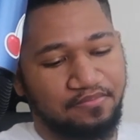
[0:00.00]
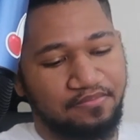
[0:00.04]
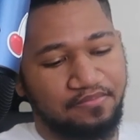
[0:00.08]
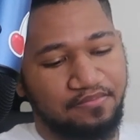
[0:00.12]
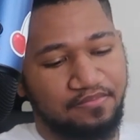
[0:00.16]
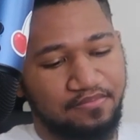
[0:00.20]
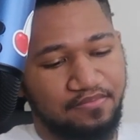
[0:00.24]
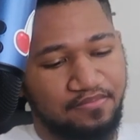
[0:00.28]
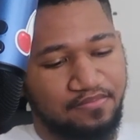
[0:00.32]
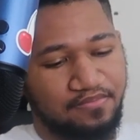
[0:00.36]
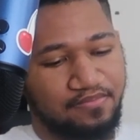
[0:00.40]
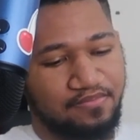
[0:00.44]

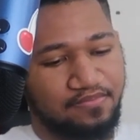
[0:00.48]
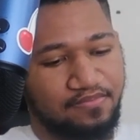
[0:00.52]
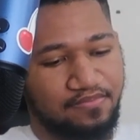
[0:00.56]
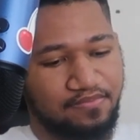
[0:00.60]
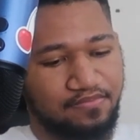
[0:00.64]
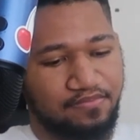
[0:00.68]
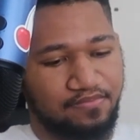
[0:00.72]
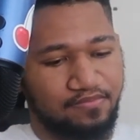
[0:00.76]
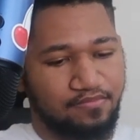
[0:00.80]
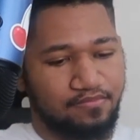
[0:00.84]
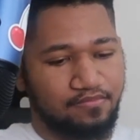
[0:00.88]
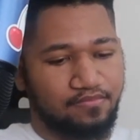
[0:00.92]
When I'm walking
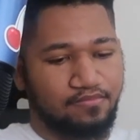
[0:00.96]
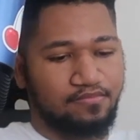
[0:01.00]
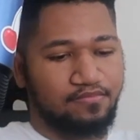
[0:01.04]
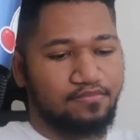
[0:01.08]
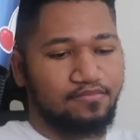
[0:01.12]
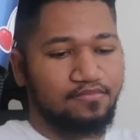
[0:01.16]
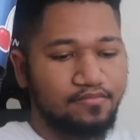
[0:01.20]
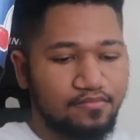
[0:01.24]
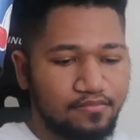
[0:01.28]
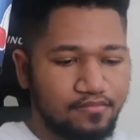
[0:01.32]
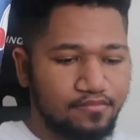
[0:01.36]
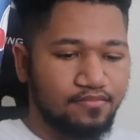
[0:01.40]
down the street,
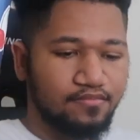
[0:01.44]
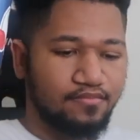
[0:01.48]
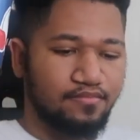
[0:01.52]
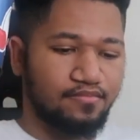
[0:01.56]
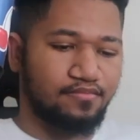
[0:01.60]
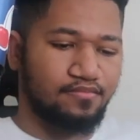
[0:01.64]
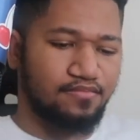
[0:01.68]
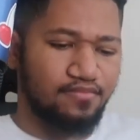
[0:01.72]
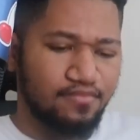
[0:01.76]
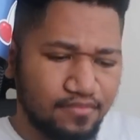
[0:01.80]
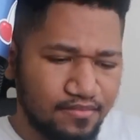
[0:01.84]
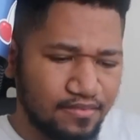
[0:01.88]
they be pointing
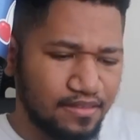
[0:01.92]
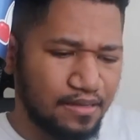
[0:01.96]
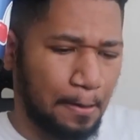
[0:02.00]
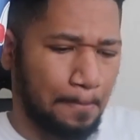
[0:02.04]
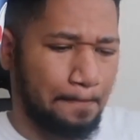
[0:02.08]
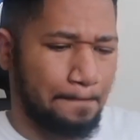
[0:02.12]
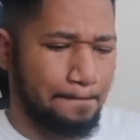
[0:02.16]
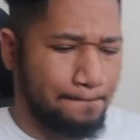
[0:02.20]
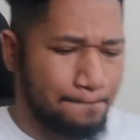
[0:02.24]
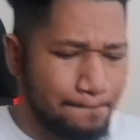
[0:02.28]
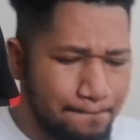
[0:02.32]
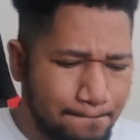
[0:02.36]
and screaming like,
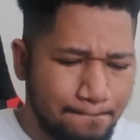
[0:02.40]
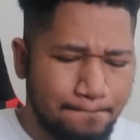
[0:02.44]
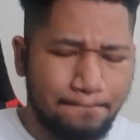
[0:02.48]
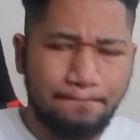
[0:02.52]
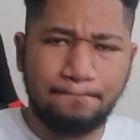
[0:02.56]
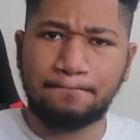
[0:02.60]
God damn,